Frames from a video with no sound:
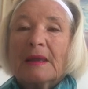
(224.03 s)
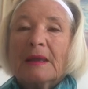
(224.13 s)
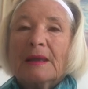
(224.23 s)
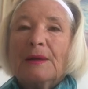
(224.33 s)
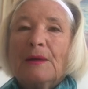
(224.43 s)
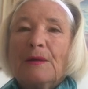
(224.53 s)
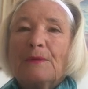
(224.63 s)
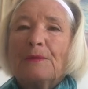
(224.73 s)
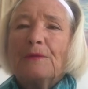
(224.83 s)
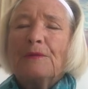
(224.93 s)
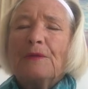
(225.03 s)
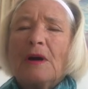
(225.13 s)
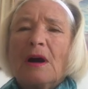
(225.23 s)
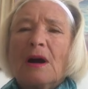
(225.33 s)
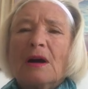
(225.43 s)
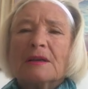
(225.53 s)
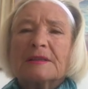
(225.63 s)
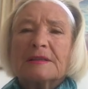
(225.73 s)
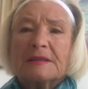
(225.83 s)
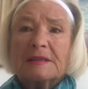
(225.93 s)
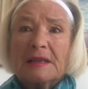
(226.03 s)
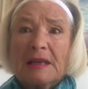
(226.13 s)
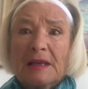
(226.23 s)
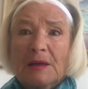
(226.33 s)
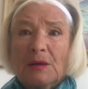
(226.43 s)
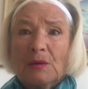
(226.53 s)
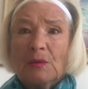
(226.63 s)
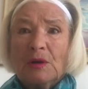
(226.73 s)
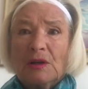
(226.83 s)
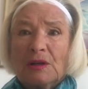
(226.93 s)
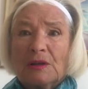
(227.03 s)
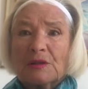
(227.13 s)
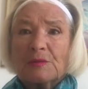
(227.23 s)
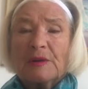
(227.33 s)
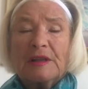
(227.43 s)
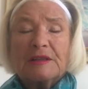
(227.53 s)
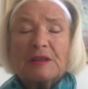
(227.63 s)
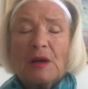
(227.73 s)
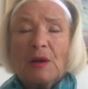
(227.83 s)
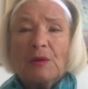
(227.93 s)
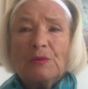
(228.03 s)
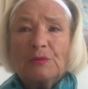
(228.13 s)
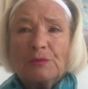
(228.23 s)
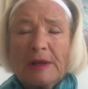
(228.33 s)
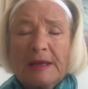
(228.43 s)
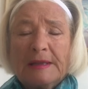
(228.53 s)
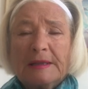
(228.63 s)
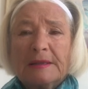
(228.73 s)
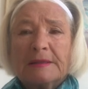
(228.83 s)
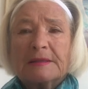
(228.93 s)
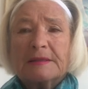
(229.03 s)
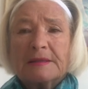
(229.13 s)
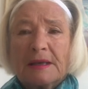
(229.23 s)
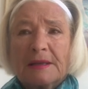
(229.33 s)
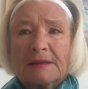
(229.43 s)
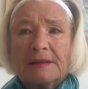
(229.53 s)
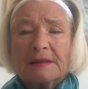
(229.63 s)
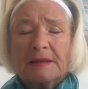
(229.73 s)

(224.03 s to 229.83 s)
in a vast inner world with its own radiant sun.